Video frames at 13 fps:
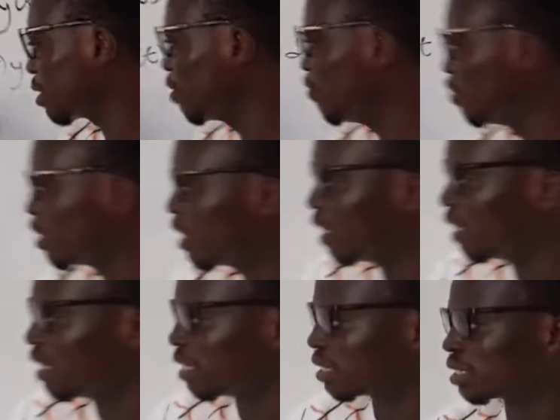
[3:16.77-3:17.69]
if we integrate
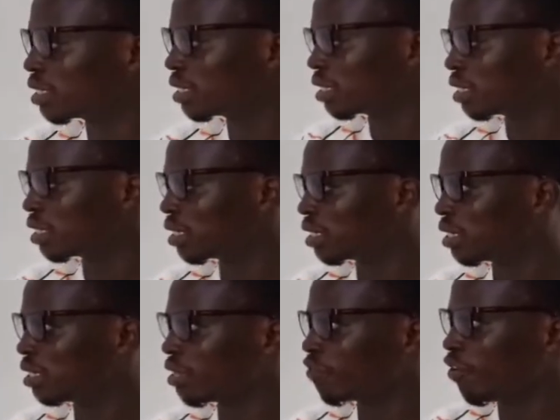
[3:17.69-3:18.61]
this,
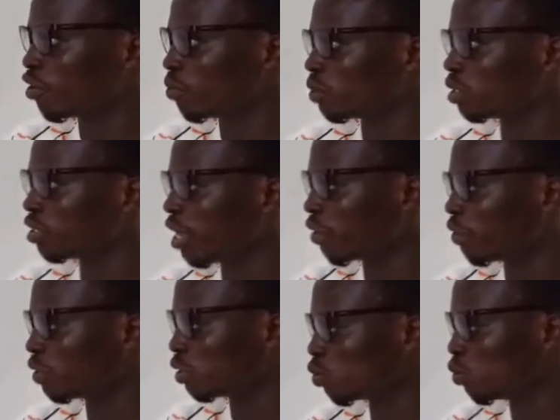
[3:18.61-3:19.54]
it's a paradigm to g
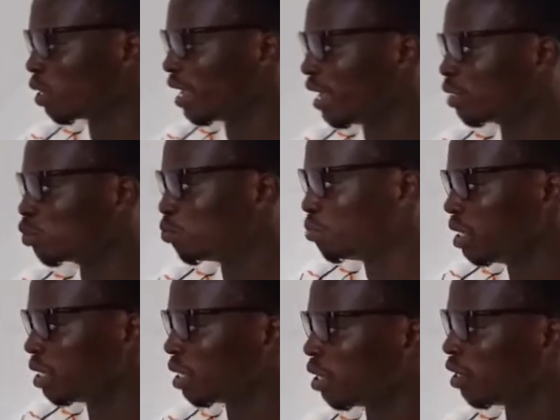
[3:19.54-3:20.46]
equation, so a to b.
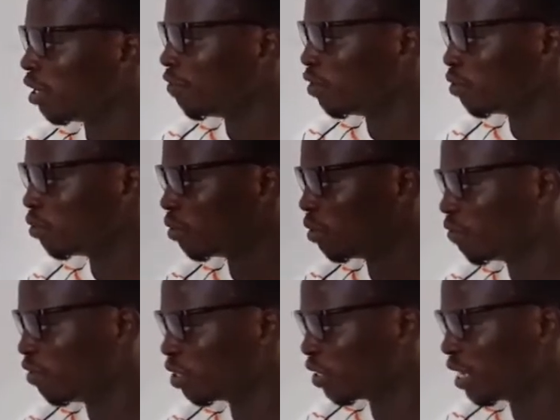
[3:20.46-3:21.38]
If we
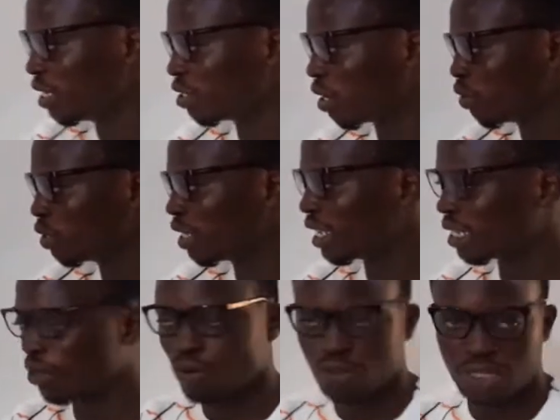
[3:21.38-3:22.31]
integrate this, we are going to get a
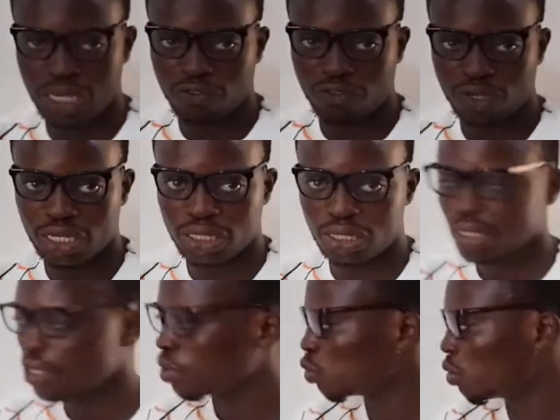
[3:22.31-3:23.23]
constant for this.
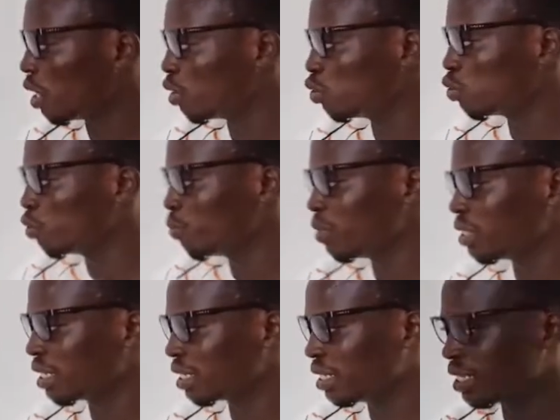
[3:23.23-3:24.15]
So why don't you
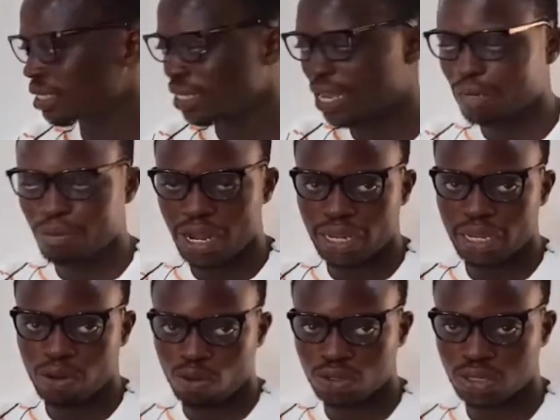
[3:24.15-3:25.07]
represent this side by
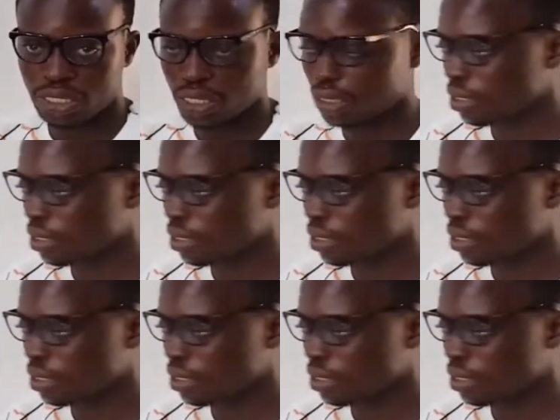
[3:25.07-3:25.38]
a constant?